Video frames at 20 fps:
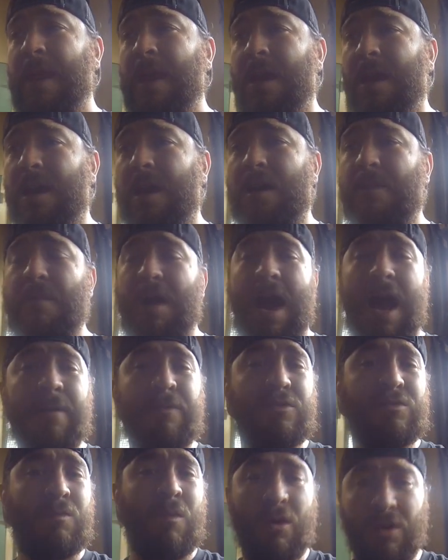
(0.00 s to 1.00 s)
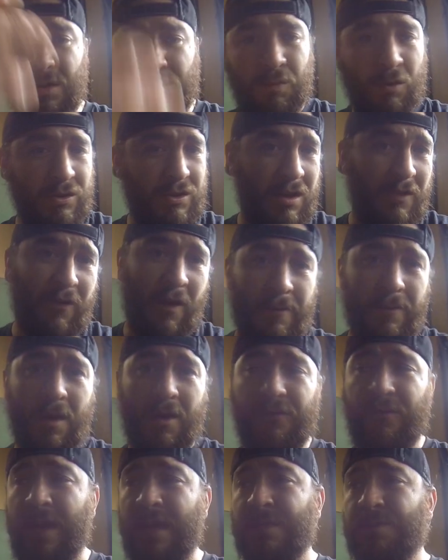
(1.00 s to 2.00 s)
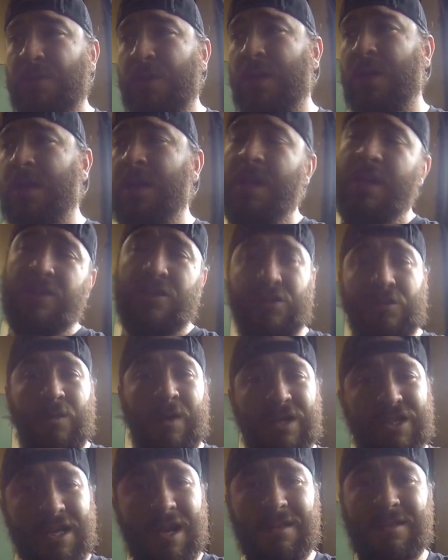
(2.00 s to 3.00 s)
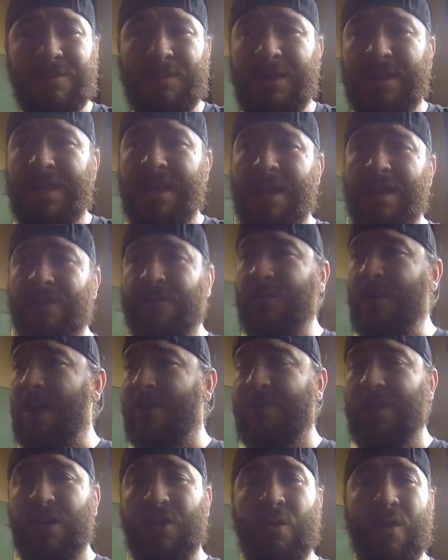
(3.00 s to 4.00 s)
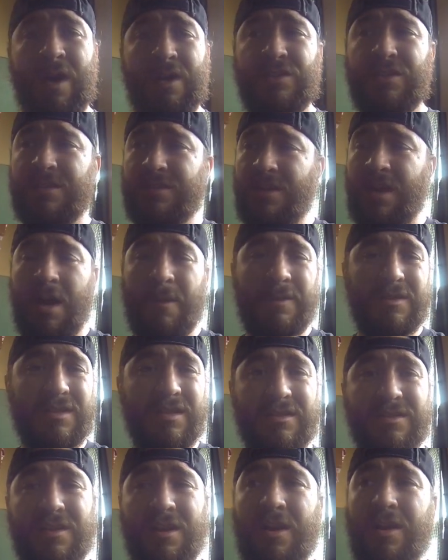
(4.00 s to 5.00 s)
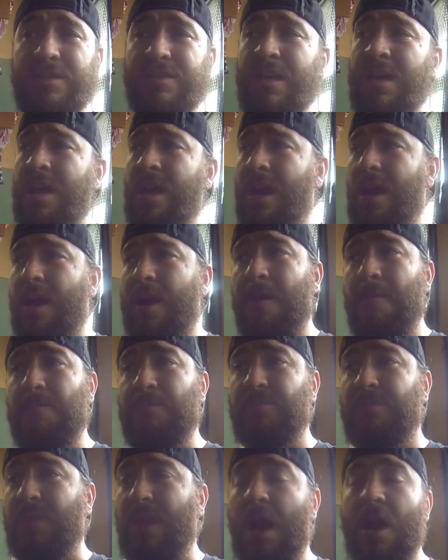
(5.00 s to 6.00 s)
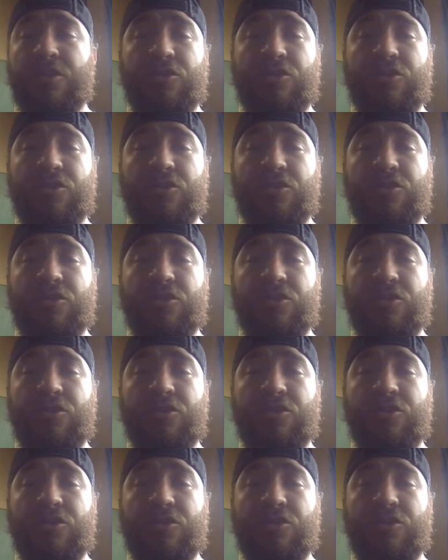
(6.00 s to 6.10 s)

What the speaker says: High Boost Motorsports, you can find me on Facebook. Just reach out to me there if you have any questions, comments, concerns. I'll